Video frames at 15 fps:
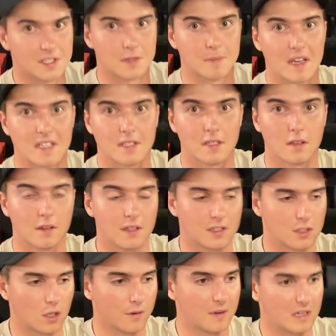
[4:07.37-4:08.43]
is basically
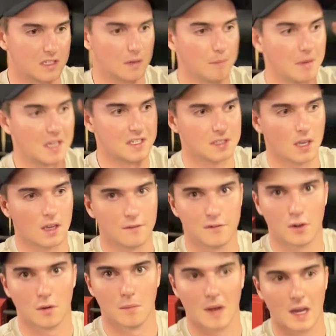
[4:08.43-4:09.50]
serving as a baseline
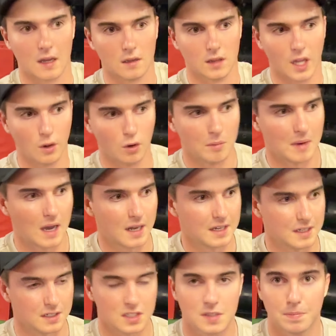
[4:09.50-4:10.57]
for my lower body
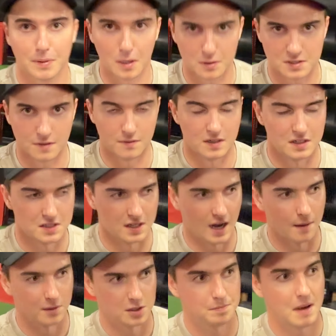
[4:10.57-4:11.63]
explosiveness and how
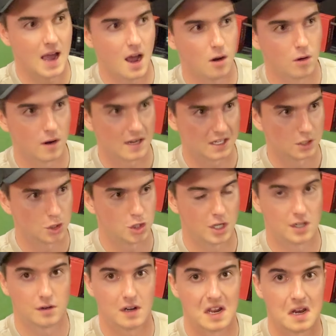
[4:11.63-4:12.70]
much power I can
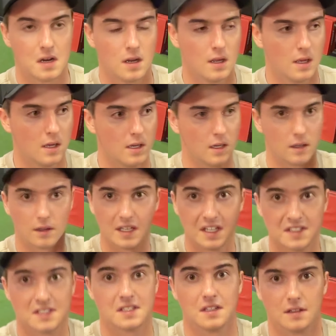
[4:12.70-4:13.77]
generate
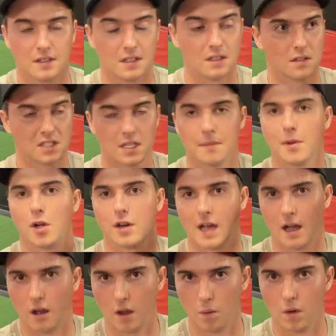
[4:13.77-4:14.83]
instantly, similar to
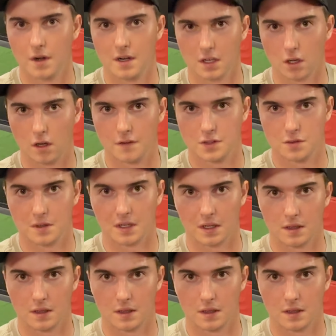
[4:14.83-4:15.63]
how I would in a golf swing.